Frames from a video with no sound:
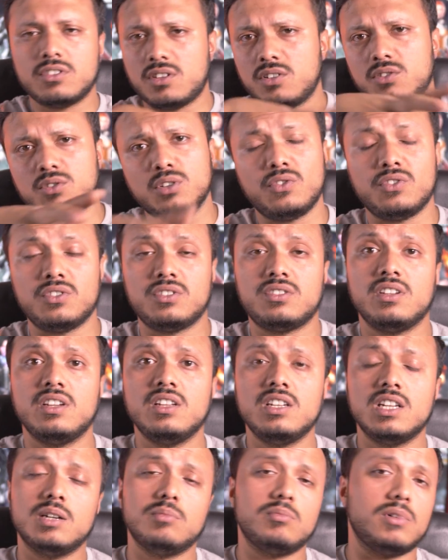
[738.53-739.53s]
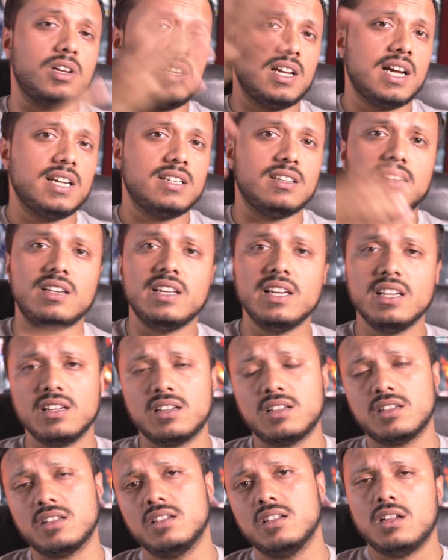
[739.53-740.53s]
I don't know if you've seen them, I'll add a
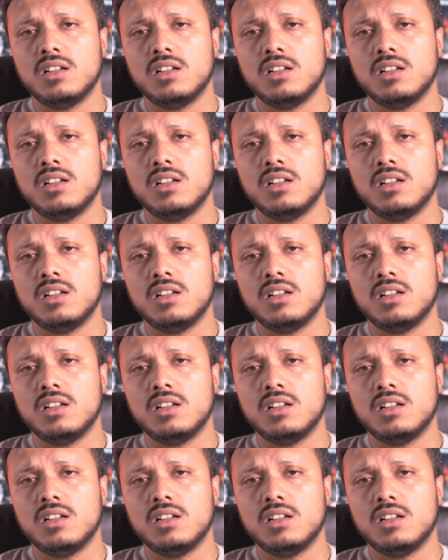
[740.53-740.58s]
link.